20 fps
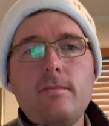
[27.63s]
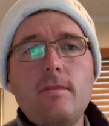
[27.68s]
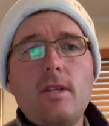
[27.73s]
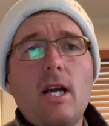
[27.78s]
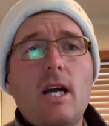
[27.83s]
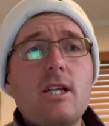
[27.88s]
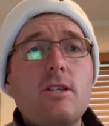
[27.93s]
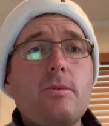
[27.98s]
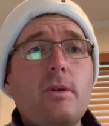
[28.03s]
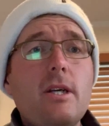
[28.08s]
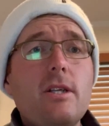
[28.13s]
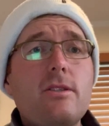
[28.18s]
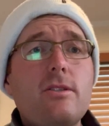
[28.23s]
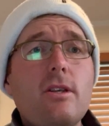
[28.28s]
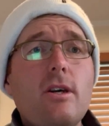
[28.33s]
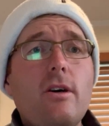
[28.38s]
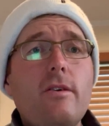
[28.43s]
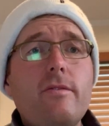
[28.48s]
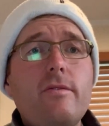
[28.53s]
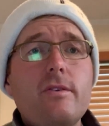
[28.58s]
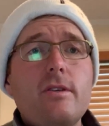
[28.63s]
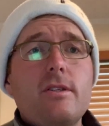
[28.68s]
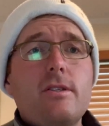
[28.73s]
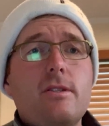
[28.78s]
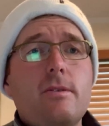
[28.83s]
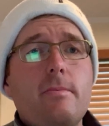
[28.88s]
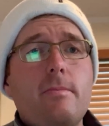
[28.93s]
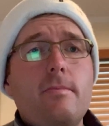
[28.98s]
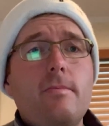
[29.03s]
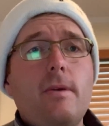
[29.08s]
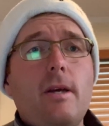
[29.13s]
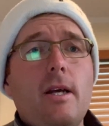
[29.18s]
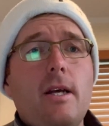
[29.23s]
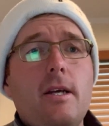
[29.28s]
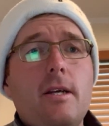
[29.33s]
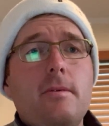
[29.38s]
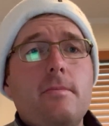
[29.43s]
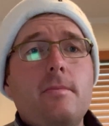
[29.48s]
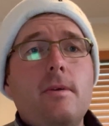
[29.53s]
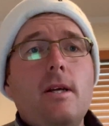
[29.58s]
The archway itself is
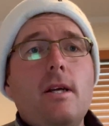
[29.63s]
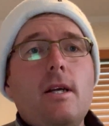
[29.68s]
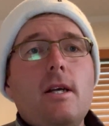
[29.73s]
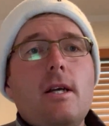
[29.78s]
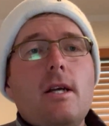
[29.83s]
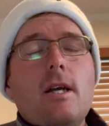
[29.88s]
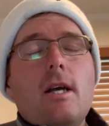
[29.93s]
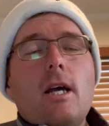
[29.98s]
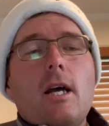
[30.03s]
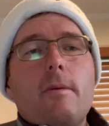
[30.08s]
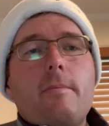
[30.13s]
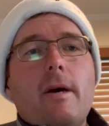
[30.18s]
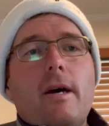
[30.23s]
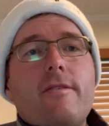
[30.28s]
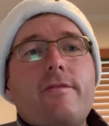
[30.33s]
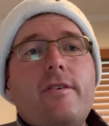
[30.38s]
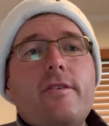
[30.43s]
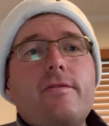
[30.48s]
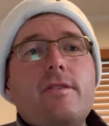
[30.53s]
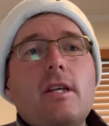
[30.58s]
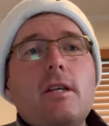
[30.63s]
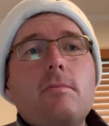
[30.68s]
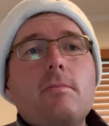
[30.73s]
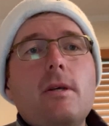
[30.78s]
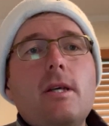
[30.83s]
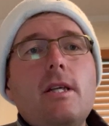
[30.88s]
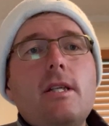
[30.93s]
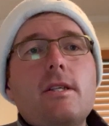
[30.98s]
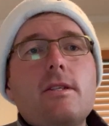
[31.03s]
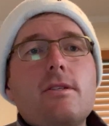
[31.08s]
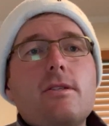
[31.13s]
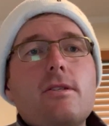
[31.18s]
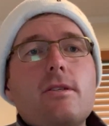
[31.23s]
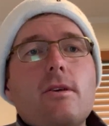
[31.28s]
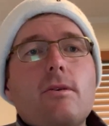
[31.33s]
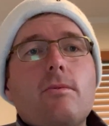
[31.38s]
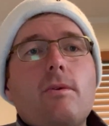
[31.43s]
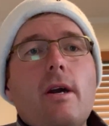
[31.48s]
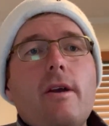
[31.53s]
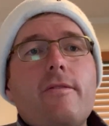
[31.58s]
about 15 meters
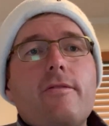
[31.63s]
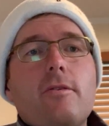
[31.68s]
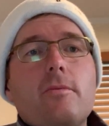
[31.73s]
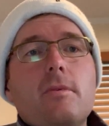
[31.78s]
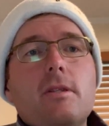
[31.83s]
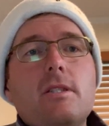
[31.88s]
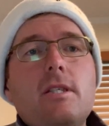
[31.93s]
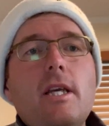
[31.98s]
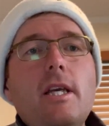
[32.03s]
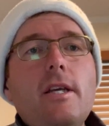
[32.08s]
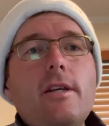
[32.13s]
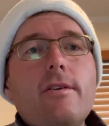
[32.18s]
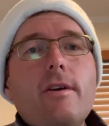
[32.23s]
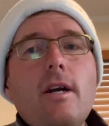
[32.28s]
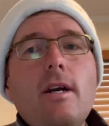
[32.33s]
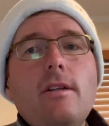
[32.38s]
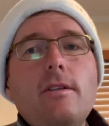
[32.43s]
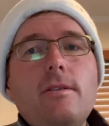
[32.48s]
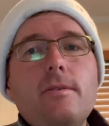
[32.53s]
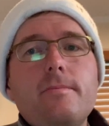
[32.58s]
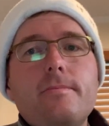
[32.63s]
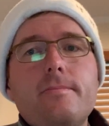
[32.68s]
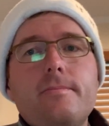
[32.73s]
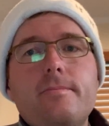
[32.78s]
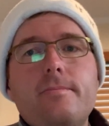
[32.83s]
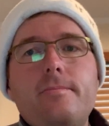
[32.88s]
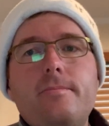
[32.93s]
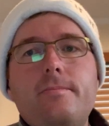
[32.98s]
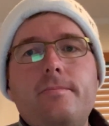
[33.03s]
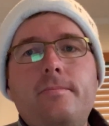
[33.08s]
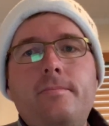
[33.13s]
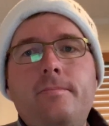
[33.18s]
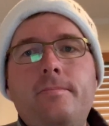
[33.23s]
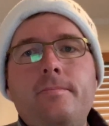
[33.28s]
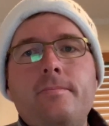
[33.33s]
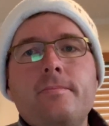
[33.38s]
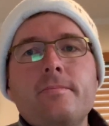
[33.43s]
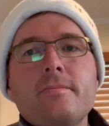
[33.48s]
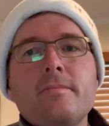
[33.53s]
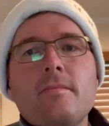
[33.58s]
away from the teeing ground,
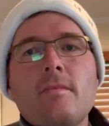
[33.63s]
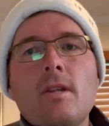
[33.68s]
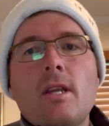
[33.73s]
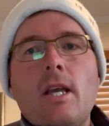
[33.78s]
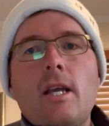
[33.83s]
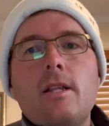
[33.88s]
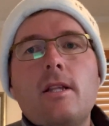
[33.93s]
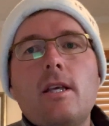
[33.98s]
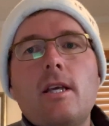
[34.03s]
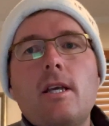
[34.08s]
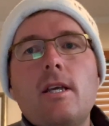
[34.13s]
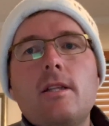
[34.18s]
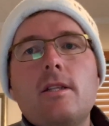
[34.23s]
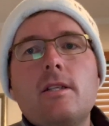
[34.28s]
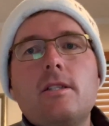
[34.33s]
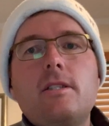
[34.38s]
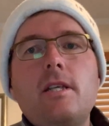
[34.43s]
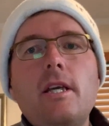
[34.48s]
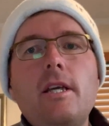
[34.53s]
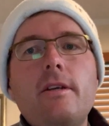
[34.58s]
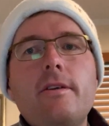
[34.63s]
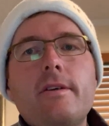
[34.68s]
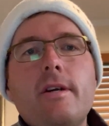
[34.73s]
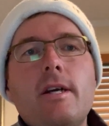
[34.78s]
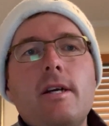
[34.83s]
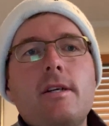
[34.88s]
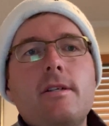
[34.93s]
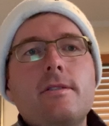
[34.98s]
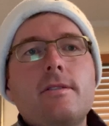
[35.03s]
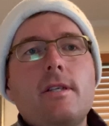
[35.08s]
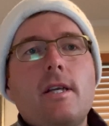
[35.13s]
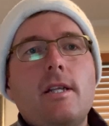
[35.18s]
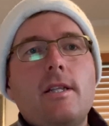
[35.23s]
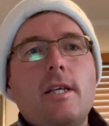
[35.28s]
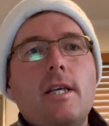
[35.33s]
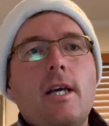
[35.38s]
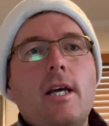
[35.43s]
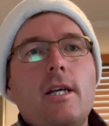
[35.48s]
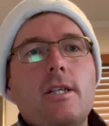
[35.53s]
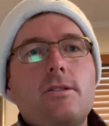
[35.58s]
and then the teeing ground and
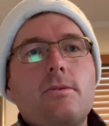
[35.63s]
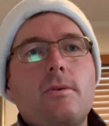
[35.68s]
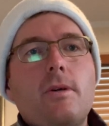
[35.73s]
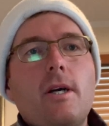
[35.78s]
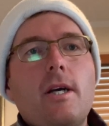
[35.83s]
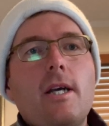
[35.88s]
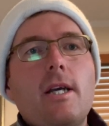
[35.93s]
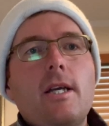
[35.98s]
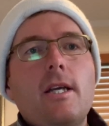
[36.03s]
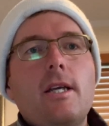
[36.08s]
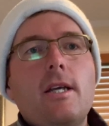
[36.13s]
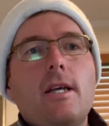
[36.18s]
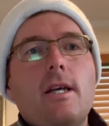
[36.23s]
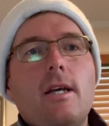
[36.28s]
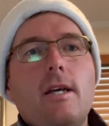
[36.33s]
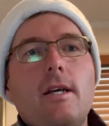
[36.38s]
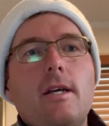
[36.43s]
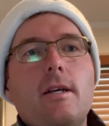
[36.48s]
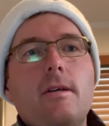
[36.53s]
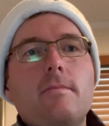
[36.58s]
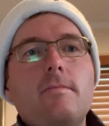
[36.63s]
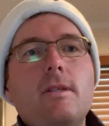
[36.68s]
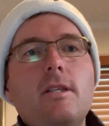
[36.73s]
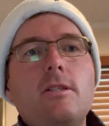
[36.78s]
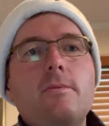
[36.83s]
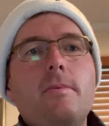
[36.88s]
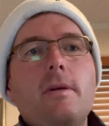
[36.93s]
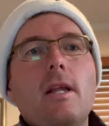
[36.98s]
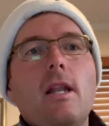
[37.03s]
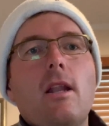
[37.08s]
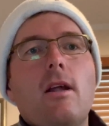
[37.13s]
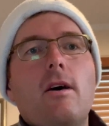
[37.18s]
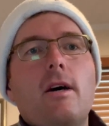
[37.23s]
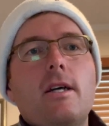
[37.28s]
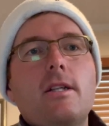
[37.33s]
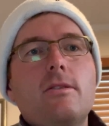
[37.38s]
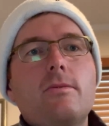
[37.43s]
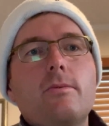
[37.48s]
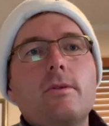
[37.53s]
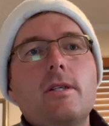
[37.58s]
the archway need to be
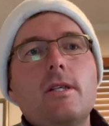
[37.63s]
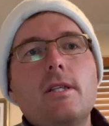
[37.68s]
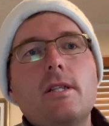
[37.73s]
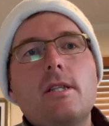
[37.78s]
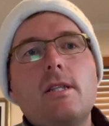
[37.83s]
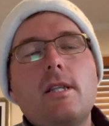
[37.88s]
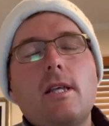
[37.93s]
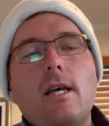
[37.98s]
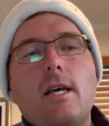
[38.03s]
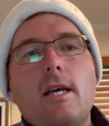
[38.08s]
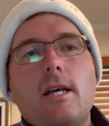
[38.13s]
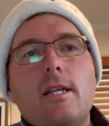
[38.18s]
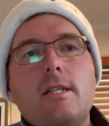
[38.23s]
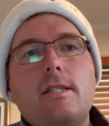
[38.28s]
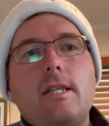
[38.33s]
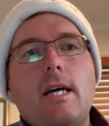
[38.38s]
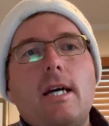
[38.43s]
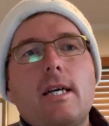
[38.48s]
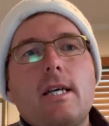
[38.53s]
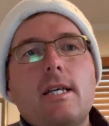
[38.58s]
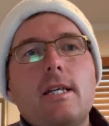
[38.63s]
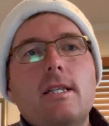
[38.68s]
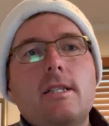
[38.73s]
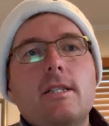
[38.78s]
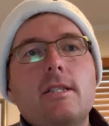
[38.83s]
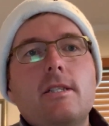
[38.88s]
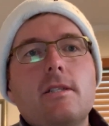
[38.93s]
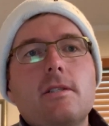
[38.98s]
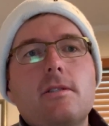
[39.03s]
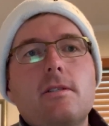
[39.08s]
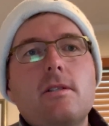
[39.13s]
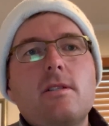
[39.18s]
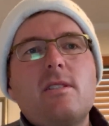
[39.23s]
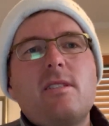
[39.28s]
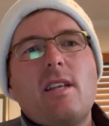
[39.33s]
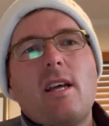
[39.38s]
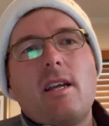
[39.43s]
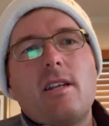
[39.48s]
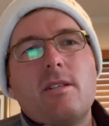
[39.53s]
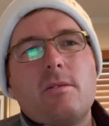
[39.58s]
aligned with a target in the distance
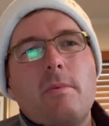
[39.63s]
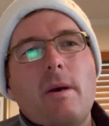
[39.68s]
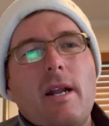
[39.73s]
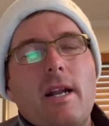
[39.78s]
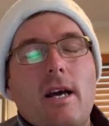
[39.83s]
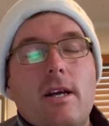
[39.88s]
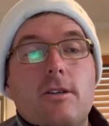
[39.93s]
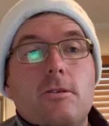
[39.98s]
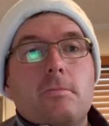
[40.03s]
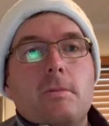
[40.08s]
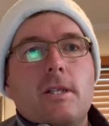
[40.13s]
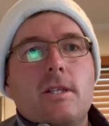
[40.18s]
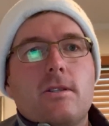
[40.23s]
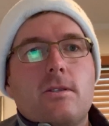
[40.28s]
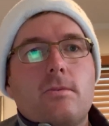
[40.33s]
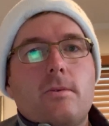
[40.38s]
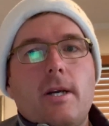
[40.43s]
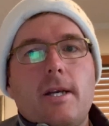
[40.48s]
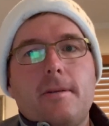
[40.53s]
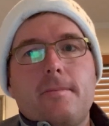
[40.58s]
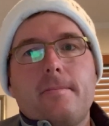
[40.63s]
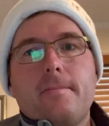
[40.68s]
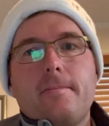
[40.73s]
that is about 100 meters away.